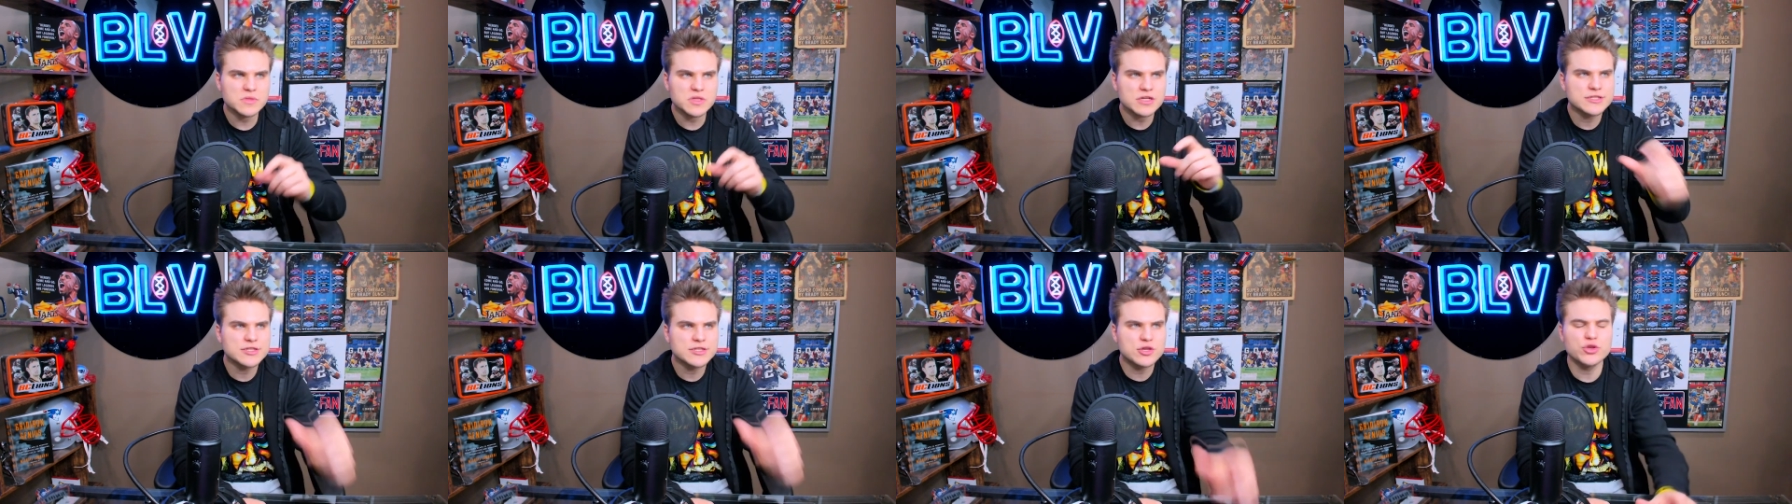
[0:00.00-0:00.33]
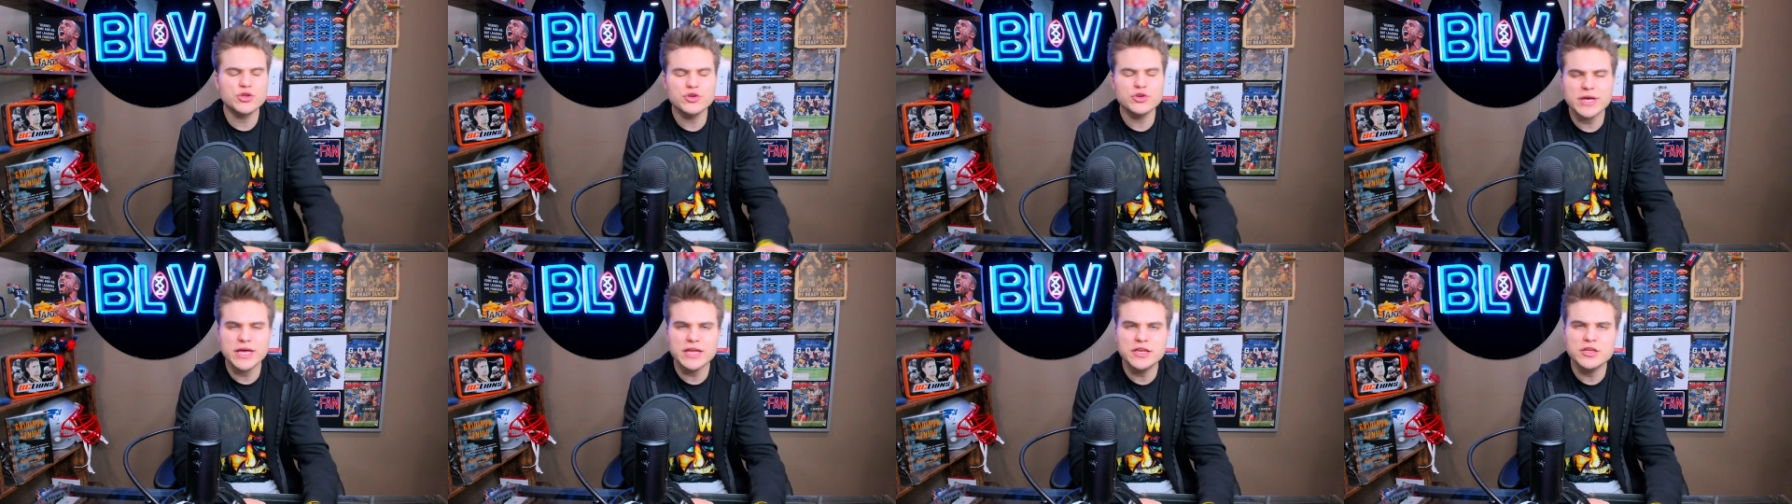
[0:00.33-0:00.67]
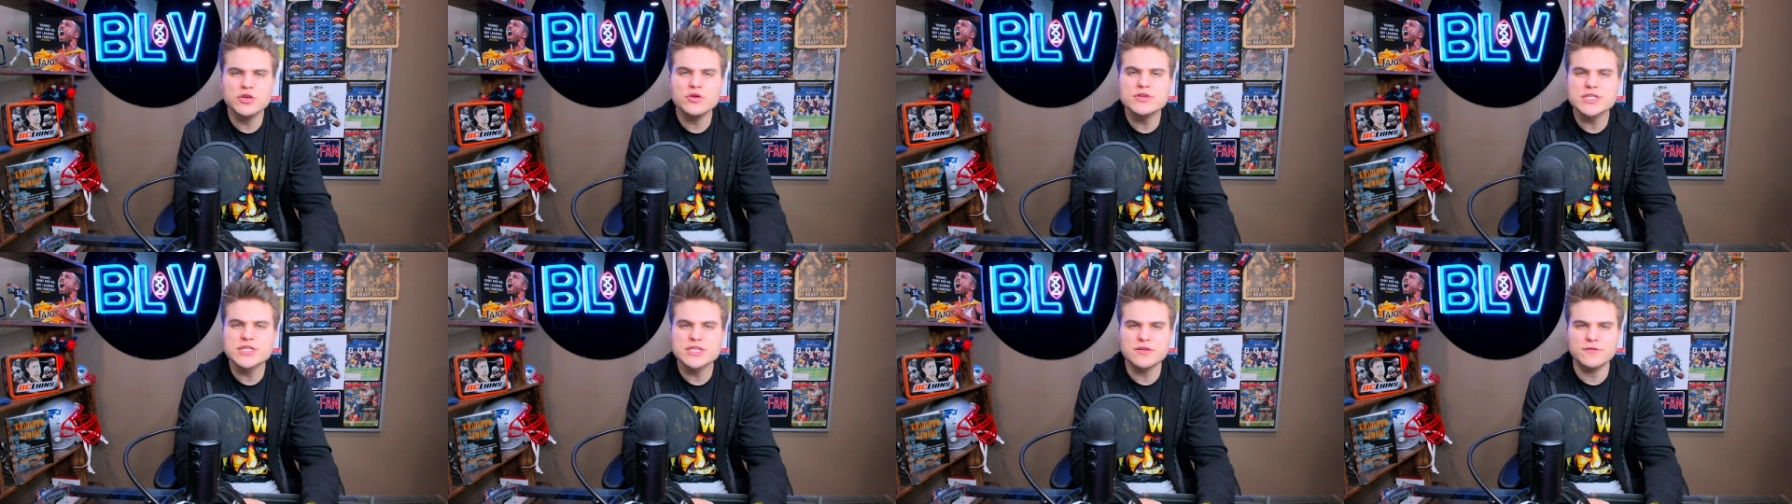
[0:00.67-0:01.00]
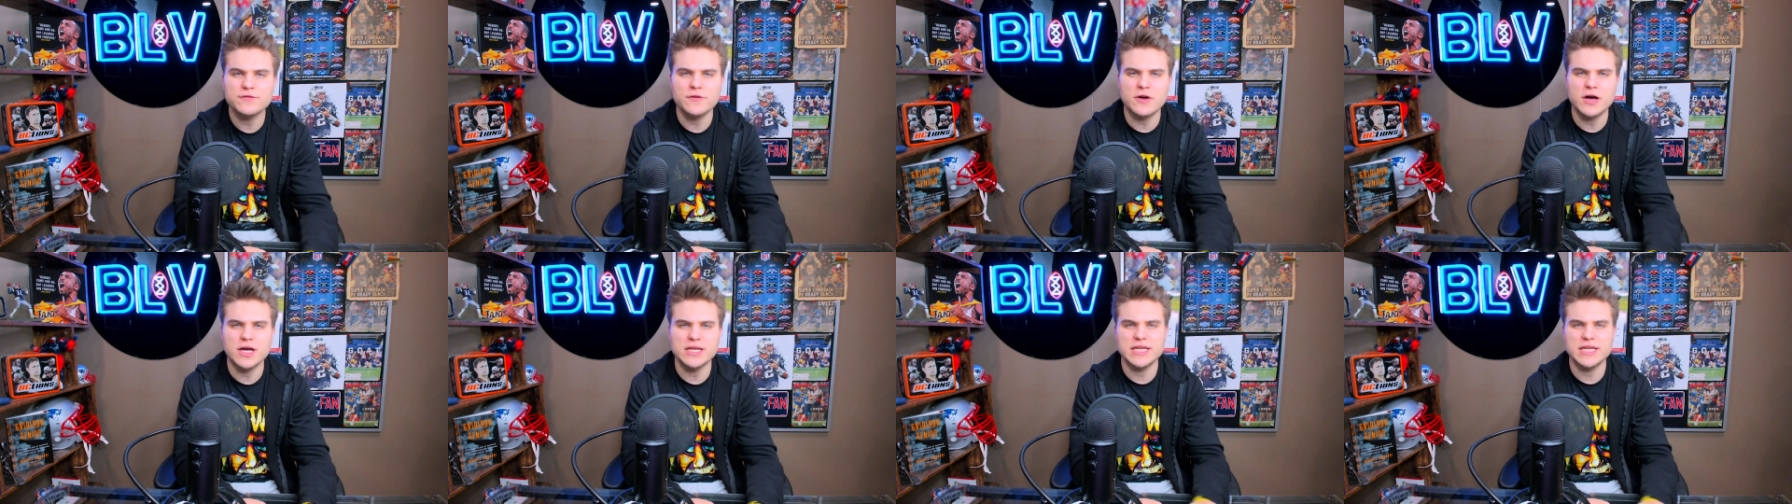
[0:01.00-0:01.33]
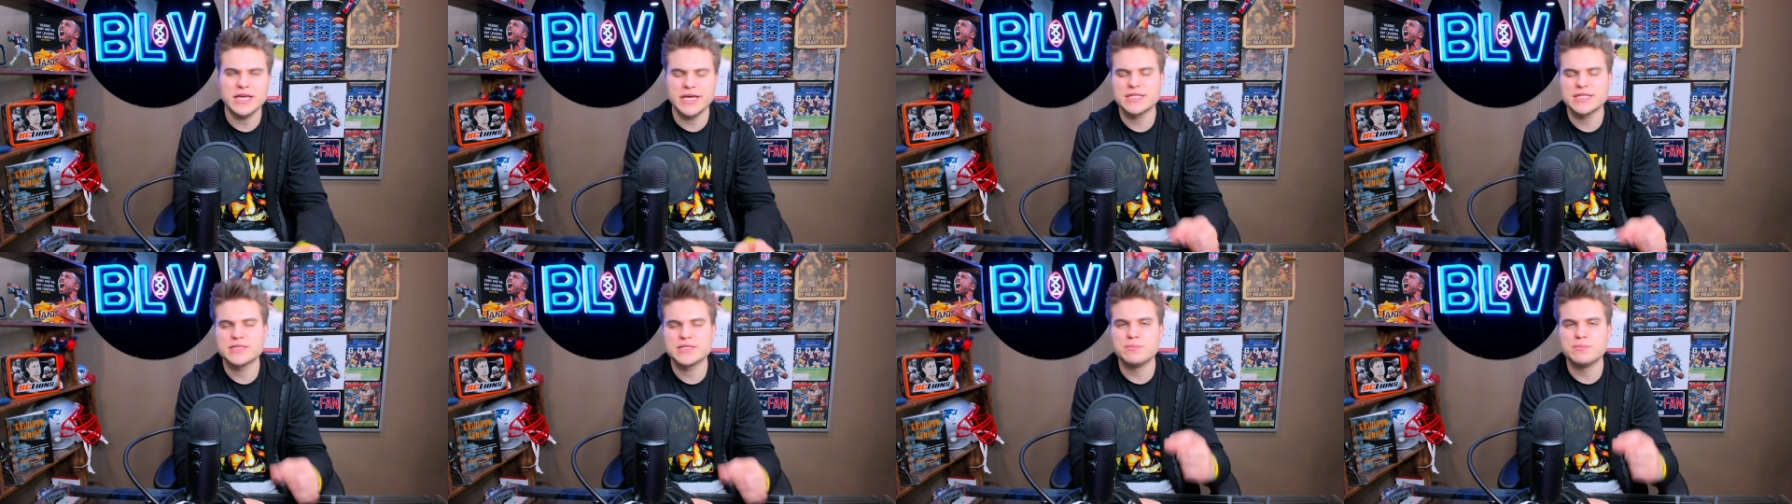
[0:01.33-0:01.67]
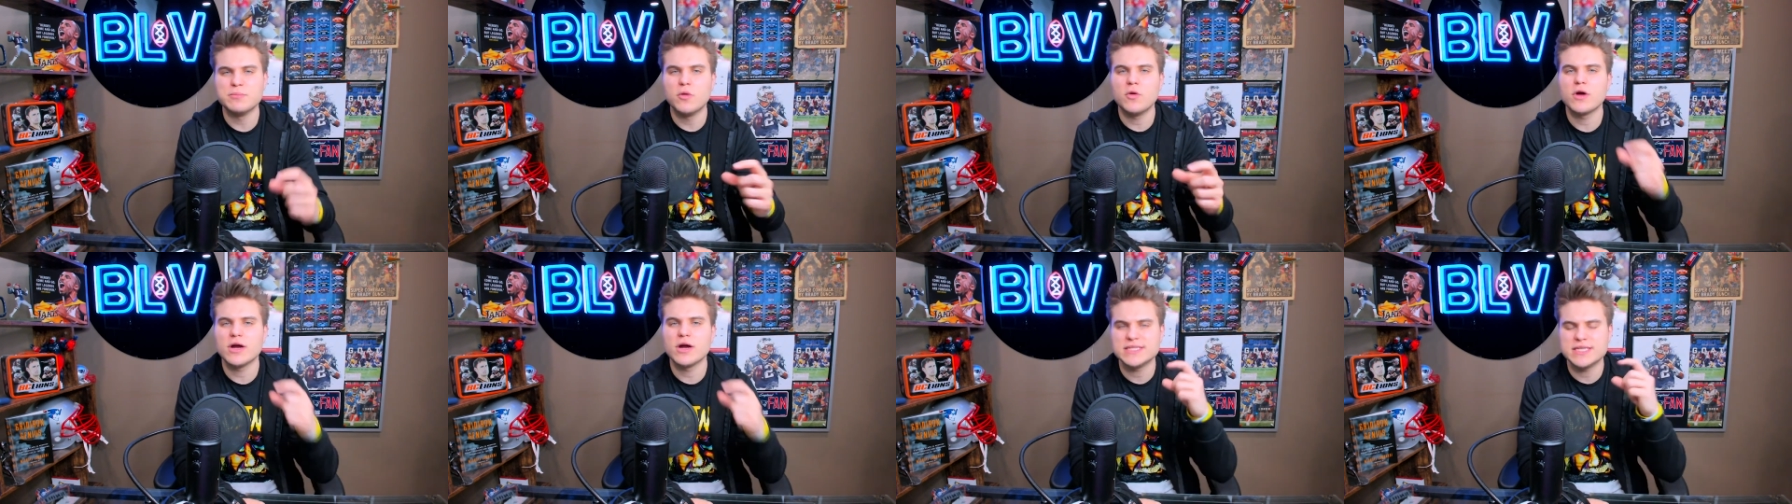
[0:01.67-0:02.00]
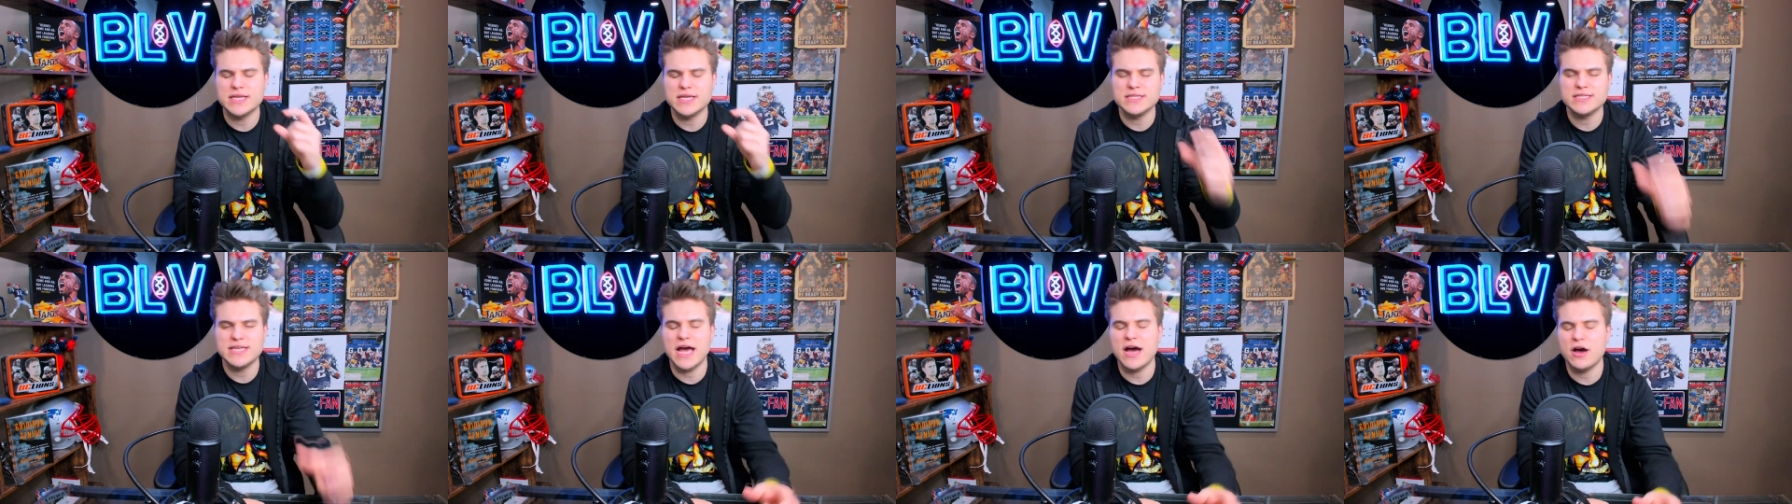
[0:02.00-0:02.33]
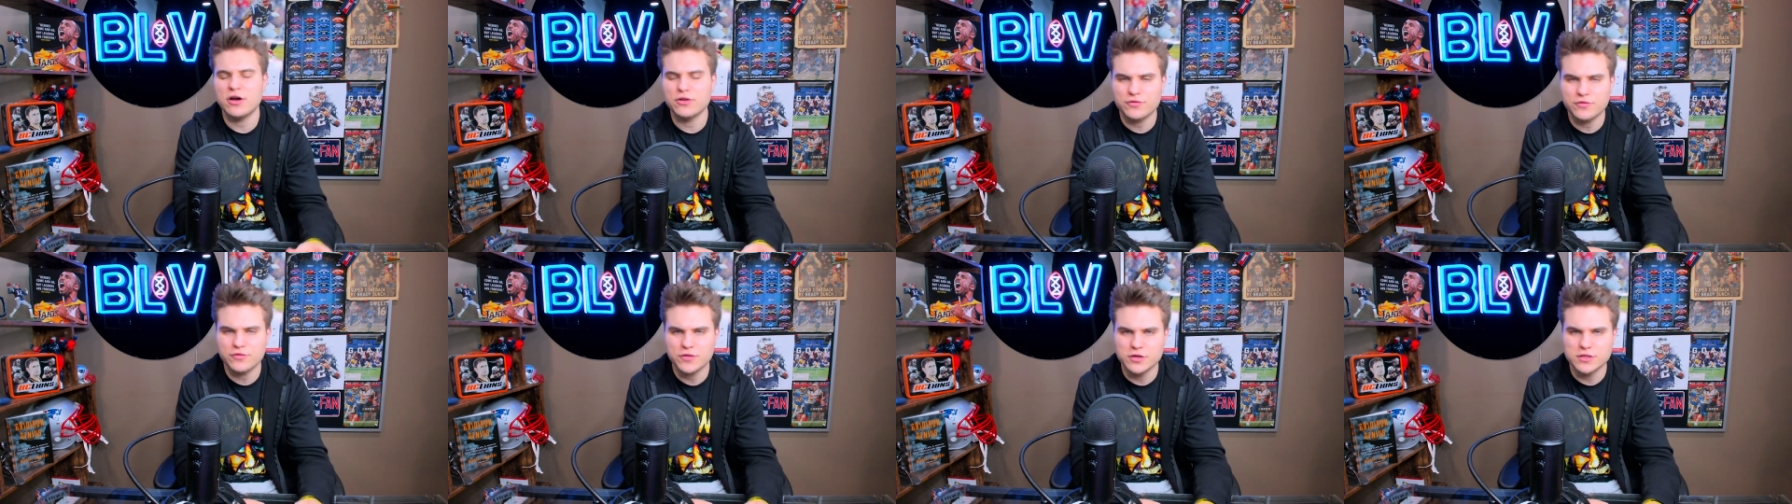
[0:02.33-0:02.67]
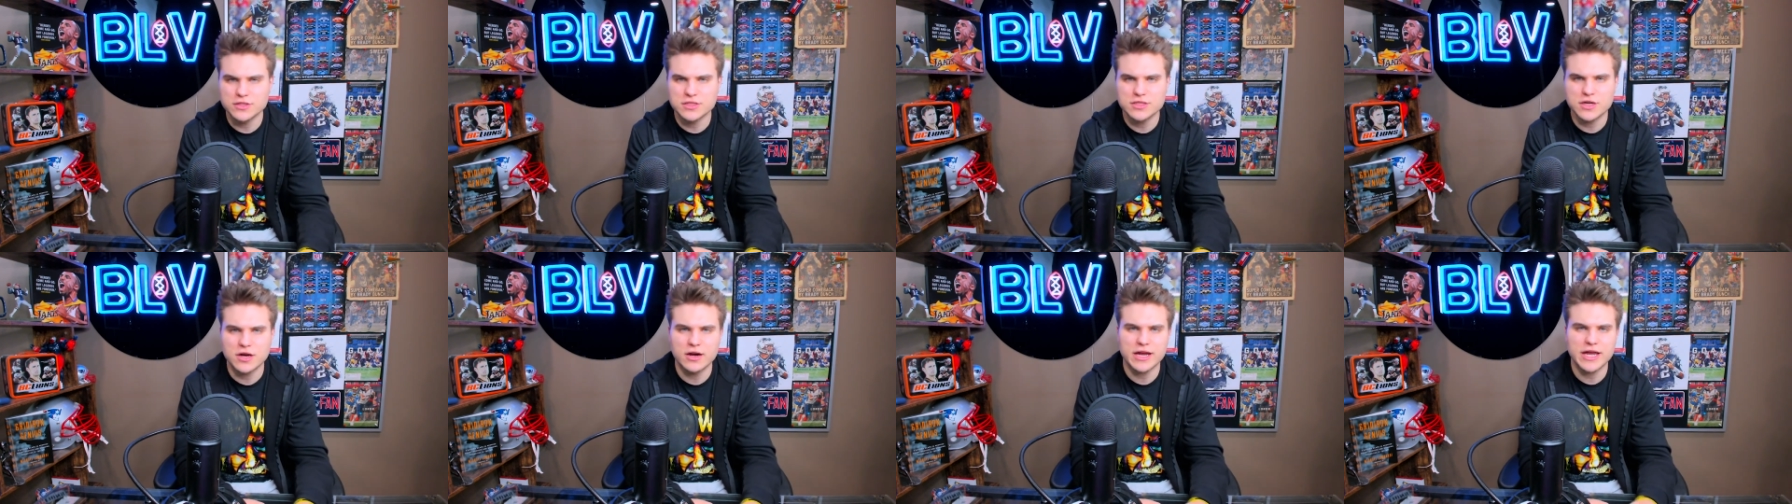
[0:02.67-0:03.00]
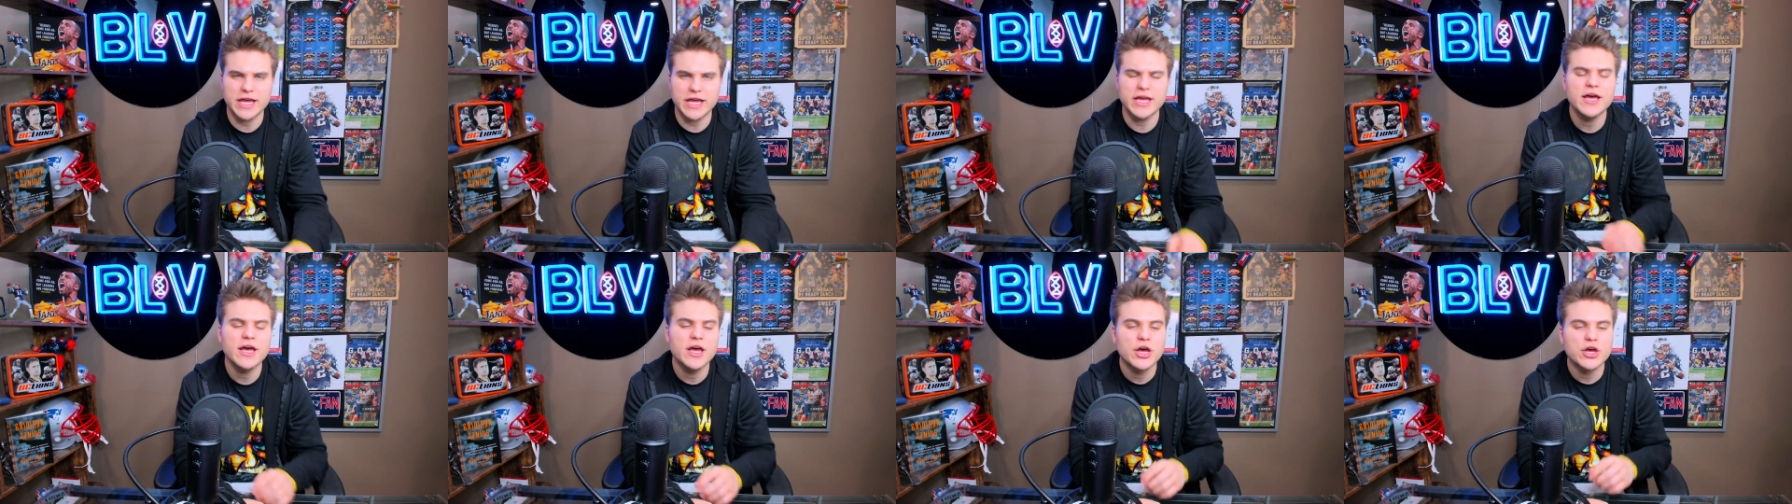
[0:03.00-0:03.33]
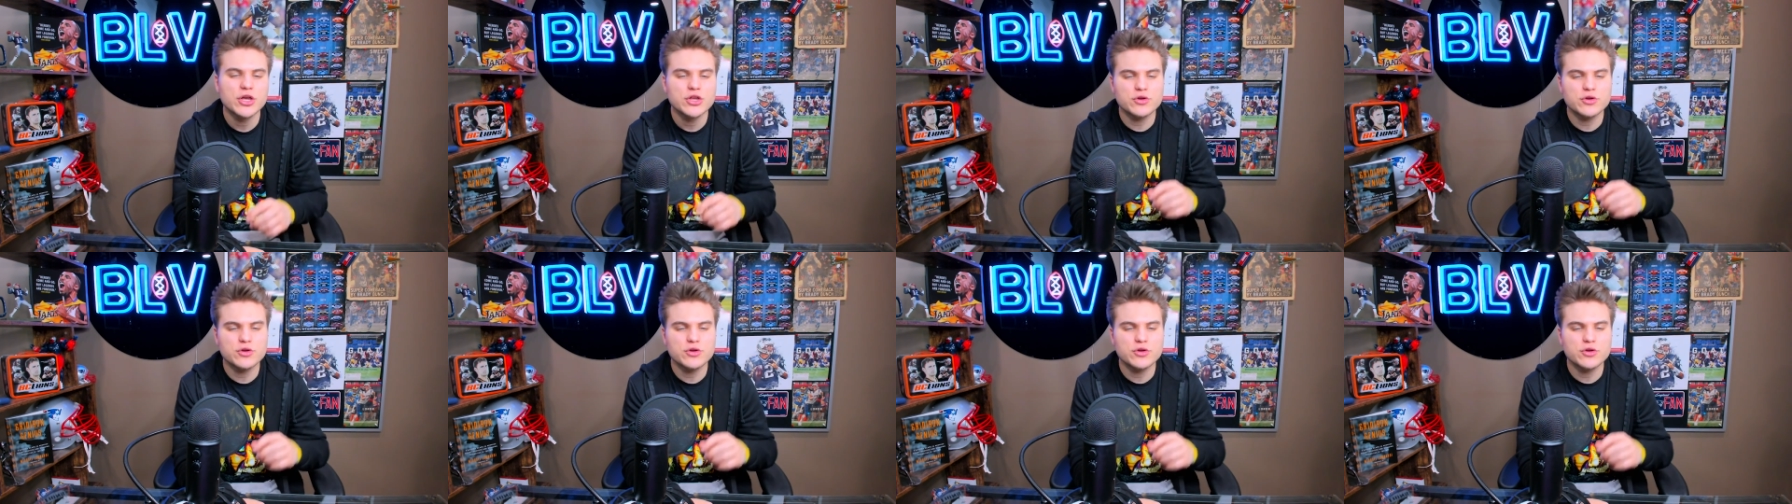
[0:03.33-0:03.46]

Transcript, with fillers: So you can use Stefon Diggs more as the downfield target.